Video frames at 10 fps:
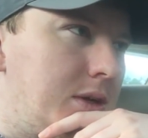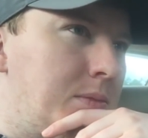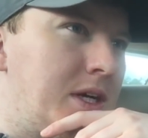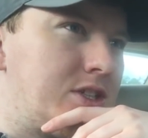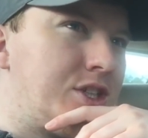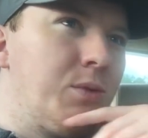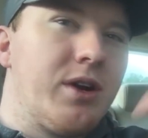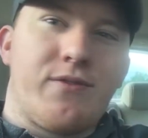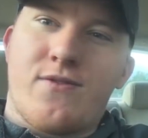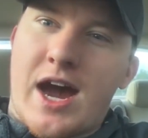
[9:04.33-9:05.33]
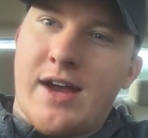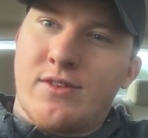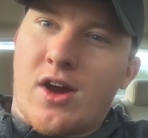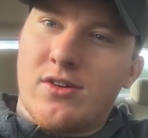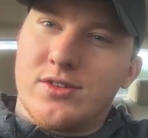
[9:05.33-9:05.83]
But she wanted five
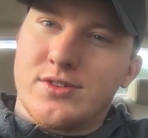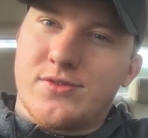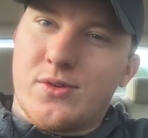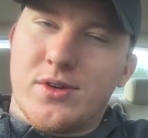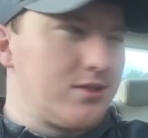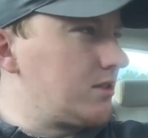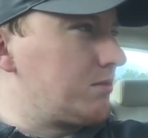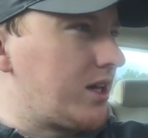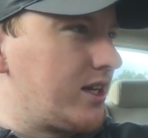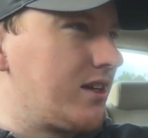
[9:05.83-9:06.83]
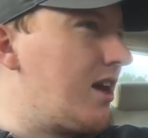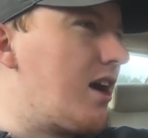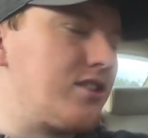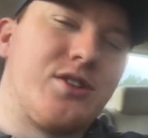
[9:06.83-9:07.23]
dollars for it, so I'm like, nah.